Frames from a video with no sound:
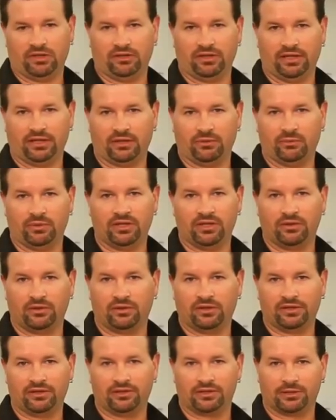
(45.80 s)
know, like a window
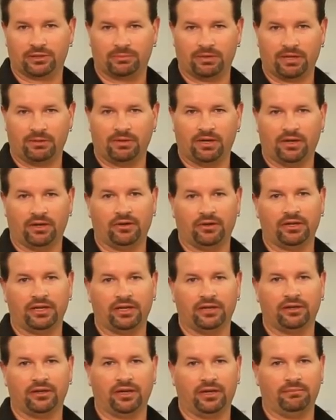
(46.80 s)
cleaner spray bottle
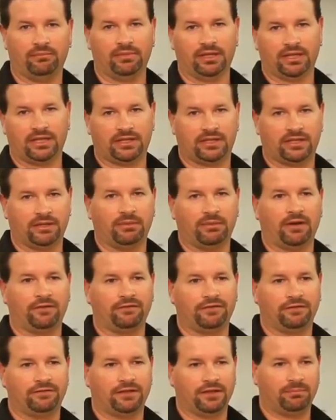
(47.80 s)
here and mix about
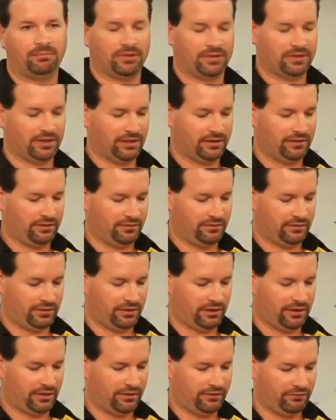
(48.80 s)
50%
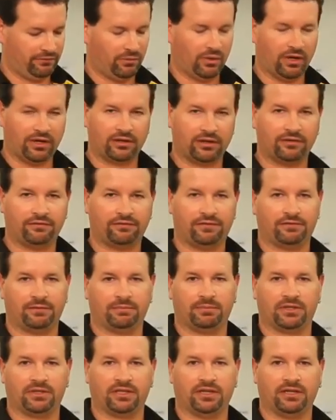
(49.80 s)
of water and
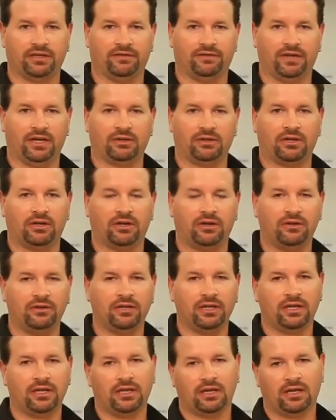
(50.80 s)
50% of alcohol.
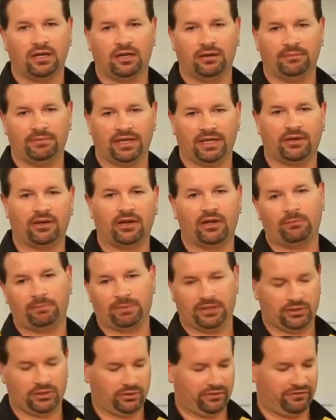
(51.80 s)
That'll help
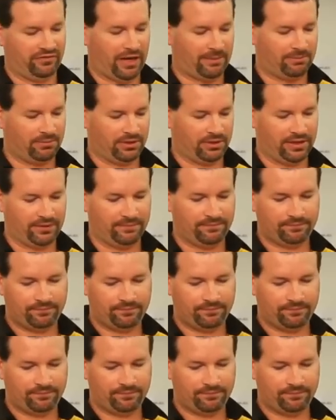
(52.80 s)
it to evaporate.